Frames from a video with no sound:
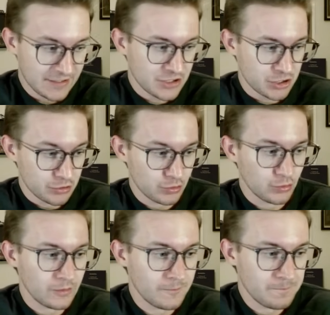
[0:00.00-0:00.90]

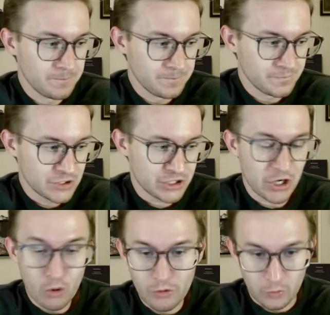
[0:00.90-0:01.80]
to
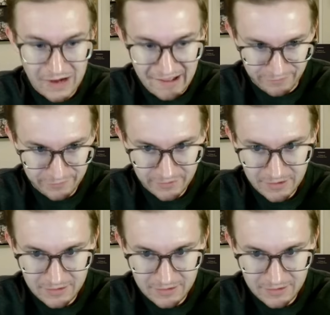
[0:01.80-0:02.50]
show the ref